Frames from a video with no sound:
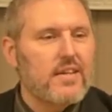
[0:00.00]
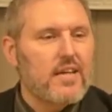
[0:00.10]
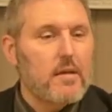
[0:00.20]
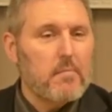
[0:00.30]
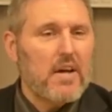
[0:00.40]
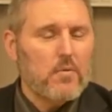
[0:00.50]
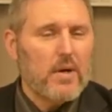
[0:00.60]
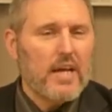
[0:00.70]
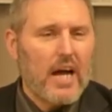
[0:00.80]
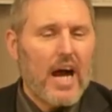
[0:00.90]
And by the way,
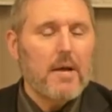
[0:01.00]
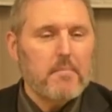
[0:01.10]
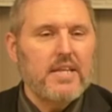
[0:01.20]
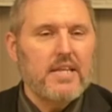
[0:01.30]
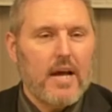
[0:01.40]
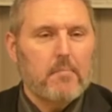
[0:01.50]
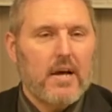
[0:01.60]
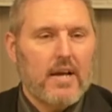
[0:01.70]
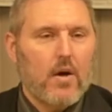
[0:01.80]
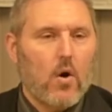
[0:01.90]
I mean by
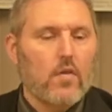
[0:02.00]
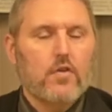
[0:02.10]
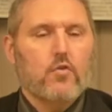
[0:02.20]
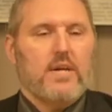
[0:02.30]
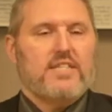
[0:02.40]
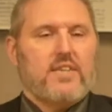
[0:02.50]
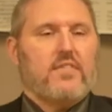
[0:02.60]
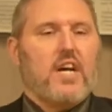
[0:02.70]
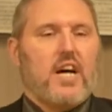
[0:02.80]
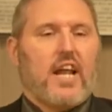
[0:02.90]
all the grace of
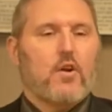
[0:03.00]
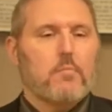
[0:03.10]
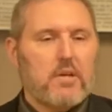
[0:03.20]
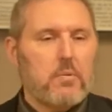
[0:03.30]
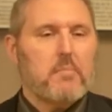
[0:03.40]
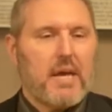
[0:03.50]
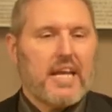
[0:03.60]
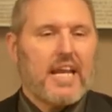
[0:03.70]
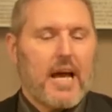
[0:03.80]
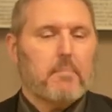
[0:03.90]
God. I don't mean we make it
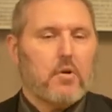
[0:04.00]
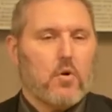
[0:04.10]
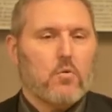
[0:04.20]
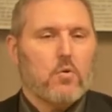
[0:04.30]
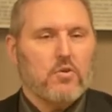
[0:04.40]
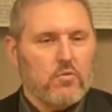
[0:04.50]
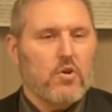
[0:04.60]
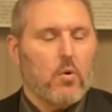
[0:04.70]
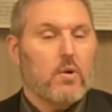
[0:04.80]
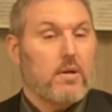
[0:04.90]
happen on our own. You know
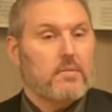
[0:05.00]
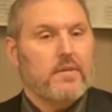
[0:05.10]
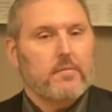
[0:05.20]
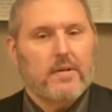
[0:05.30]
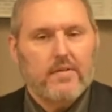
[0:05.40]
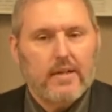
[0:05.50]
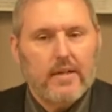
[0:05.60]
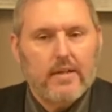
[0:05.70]
what I believe about that.